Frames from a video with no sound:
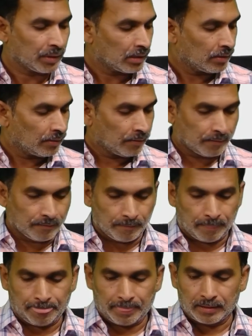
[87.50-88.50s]

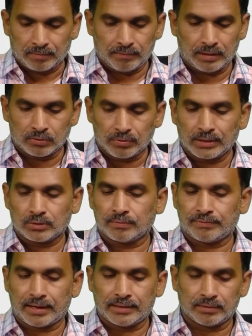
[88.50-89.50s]
we are going to
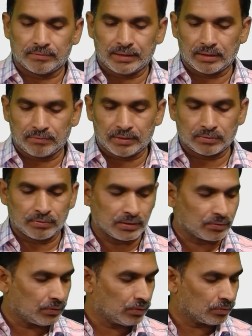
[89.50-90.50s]

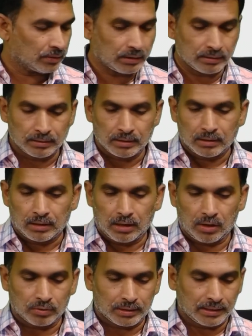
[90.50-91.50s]
use the
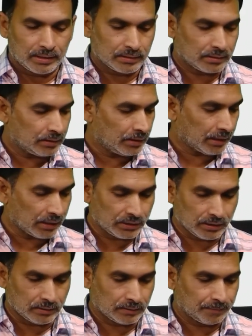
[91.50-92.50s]
outliers detections.
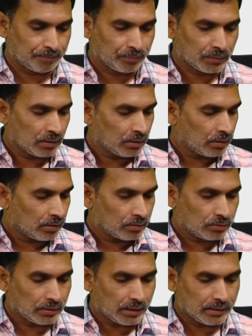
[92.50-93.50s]
So that
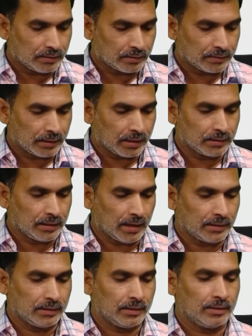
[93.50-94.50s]
is the second
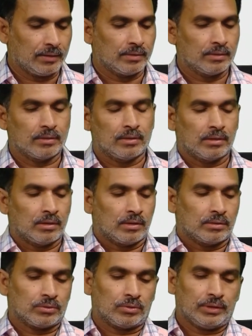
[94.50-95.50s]
category. So
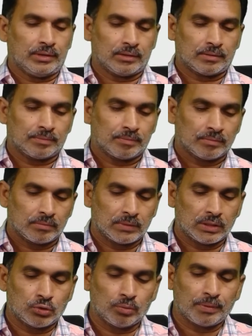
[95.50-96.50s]
here the
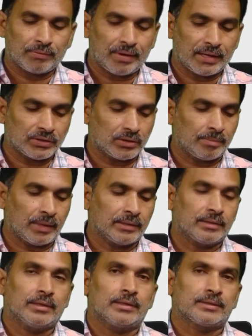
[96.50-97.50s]
supervised
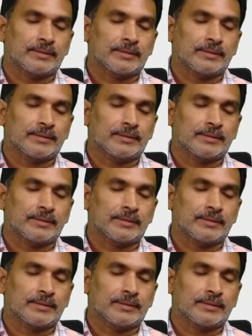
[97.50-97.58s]
methods.